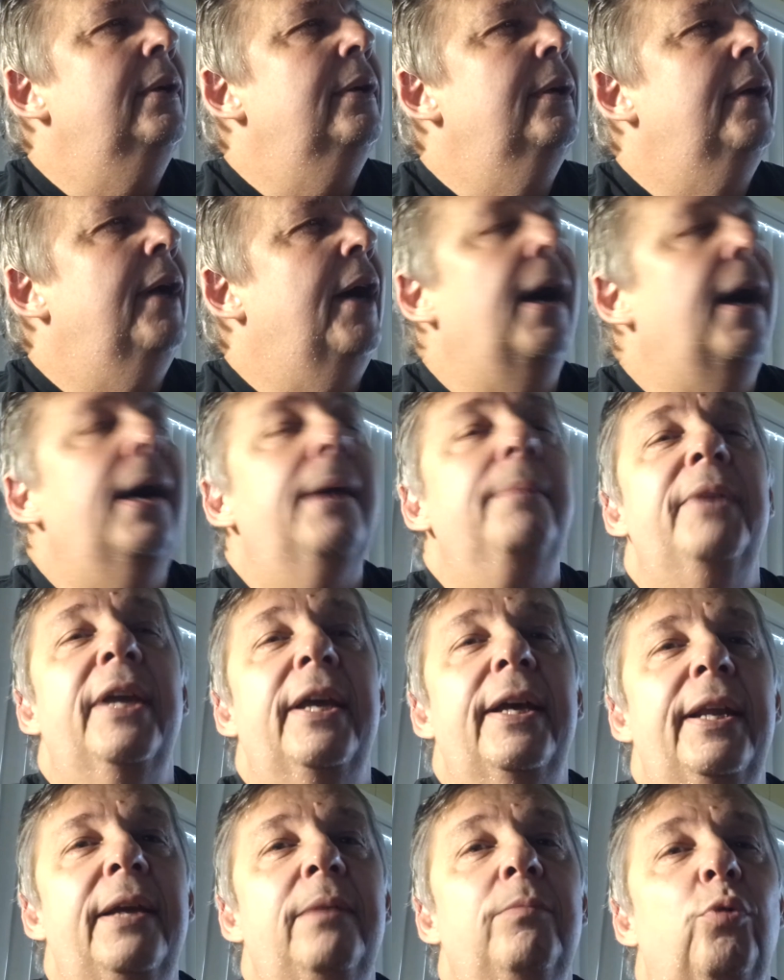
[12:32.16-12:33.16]
I'm
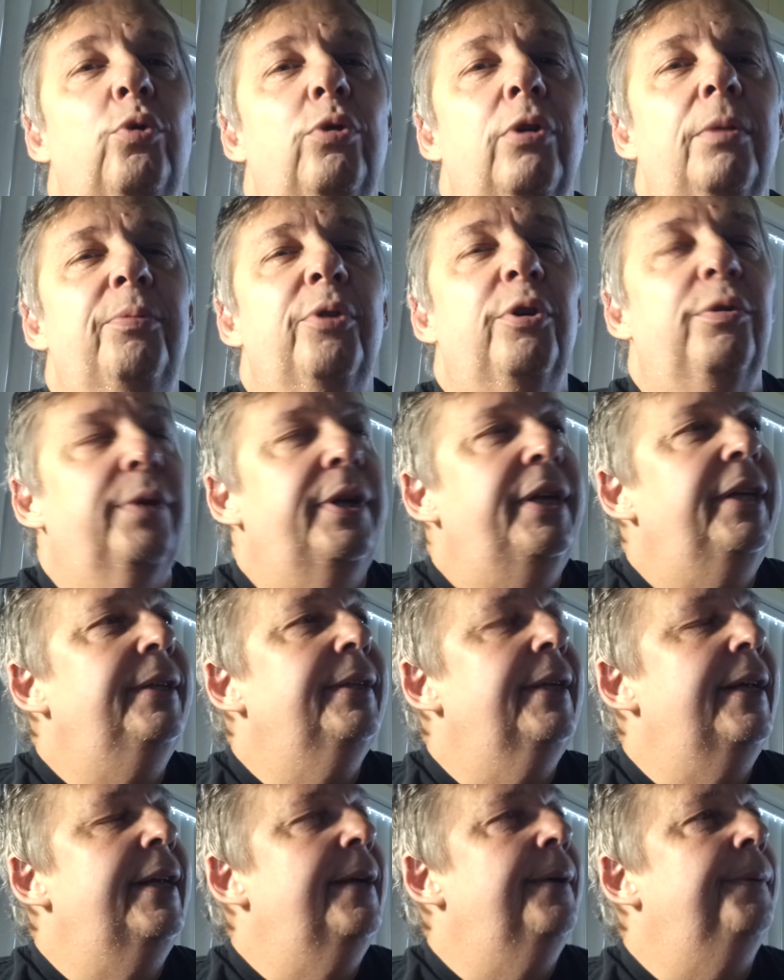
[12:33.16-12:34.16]
getting more Perique
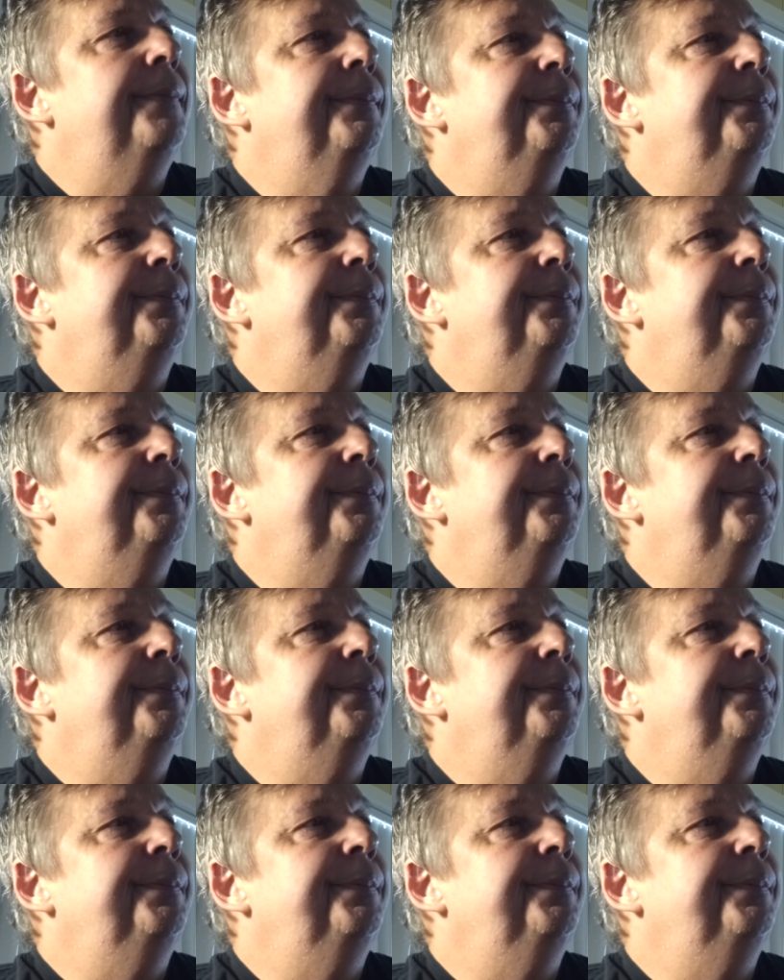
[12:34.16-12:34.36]
now.